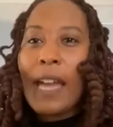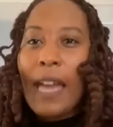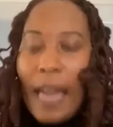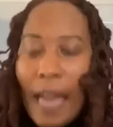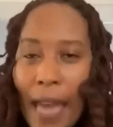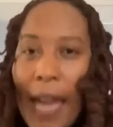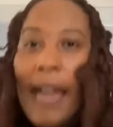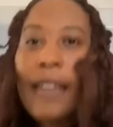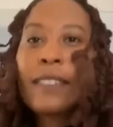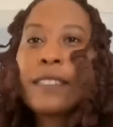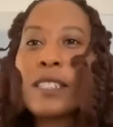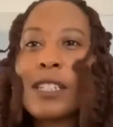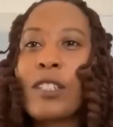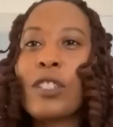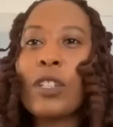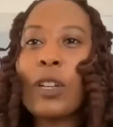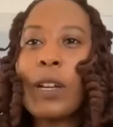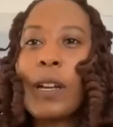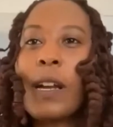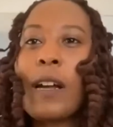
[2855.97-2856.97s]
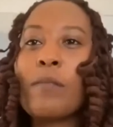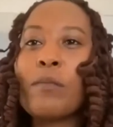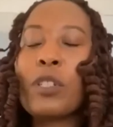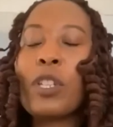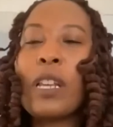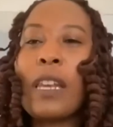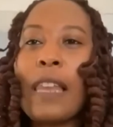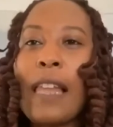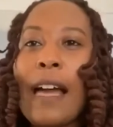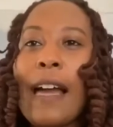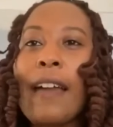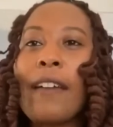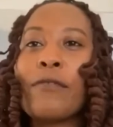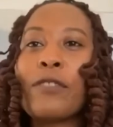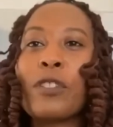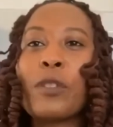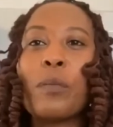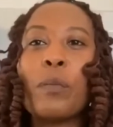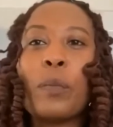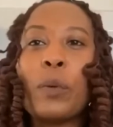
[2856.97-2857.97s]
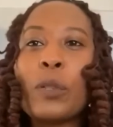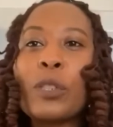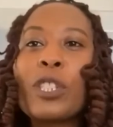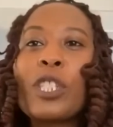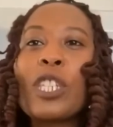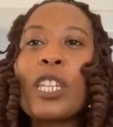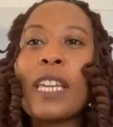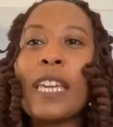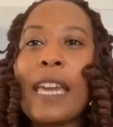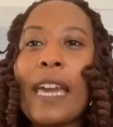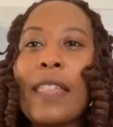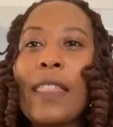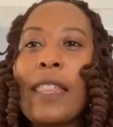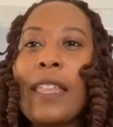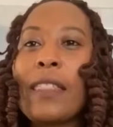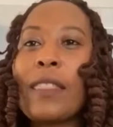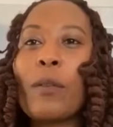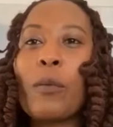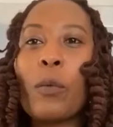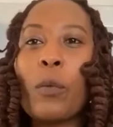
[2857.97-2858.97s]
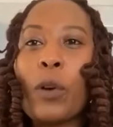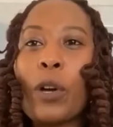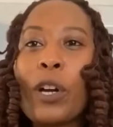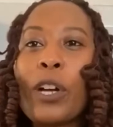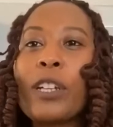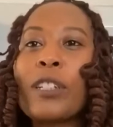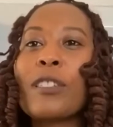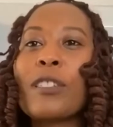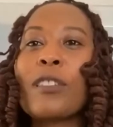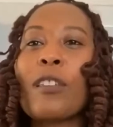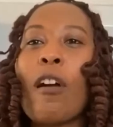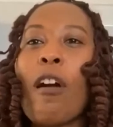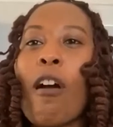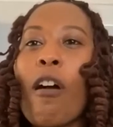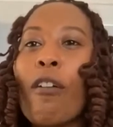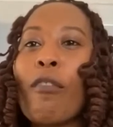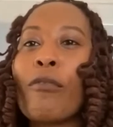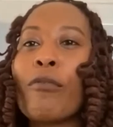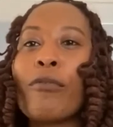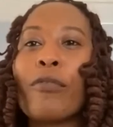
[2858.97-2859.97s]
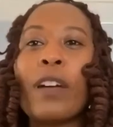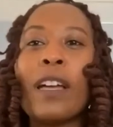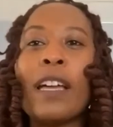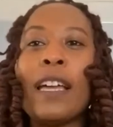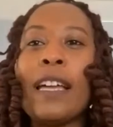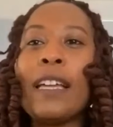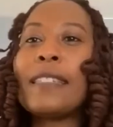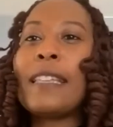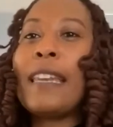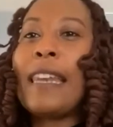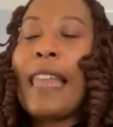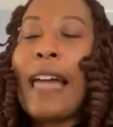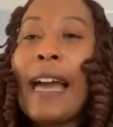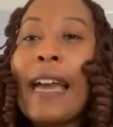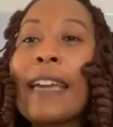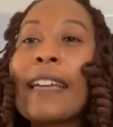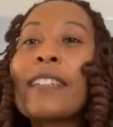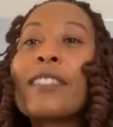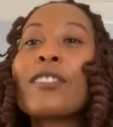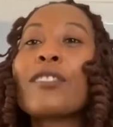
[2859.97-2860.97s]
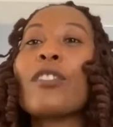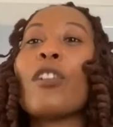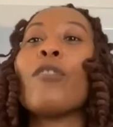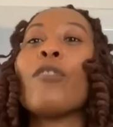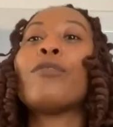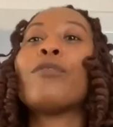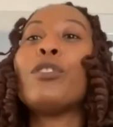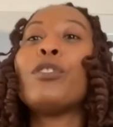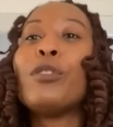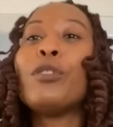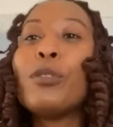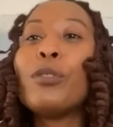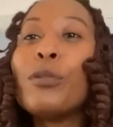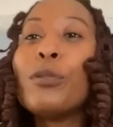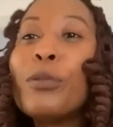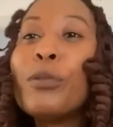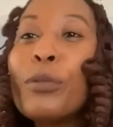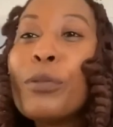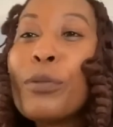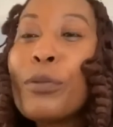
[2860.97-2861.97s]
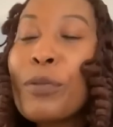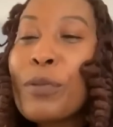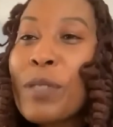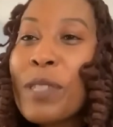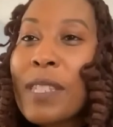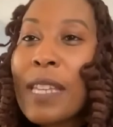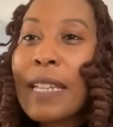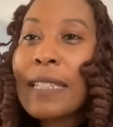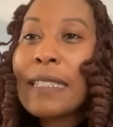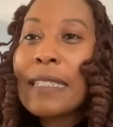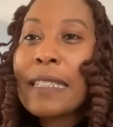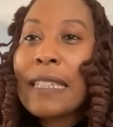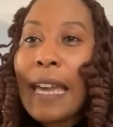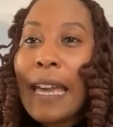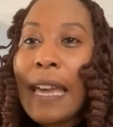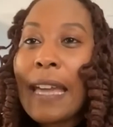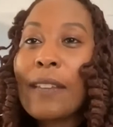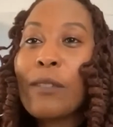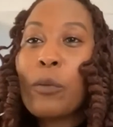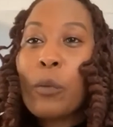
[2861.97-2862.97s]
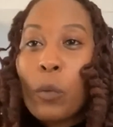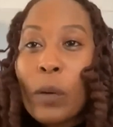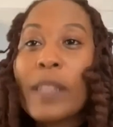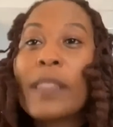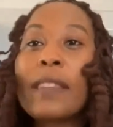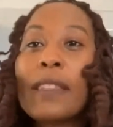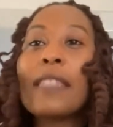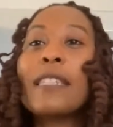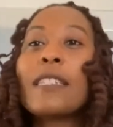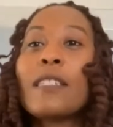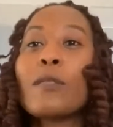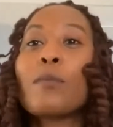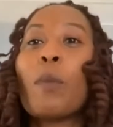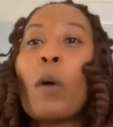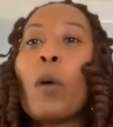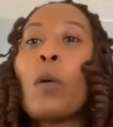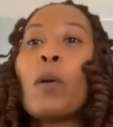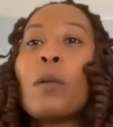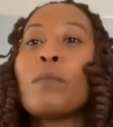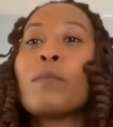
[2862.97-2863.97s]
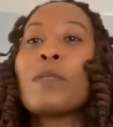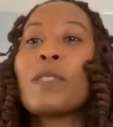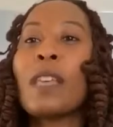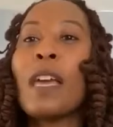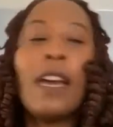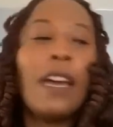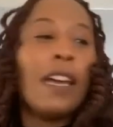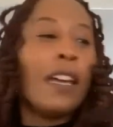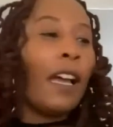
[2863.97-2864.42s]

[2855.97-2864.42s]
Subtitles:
had to come to life, to put together the works of the likes of you, Staceyann, with these poems.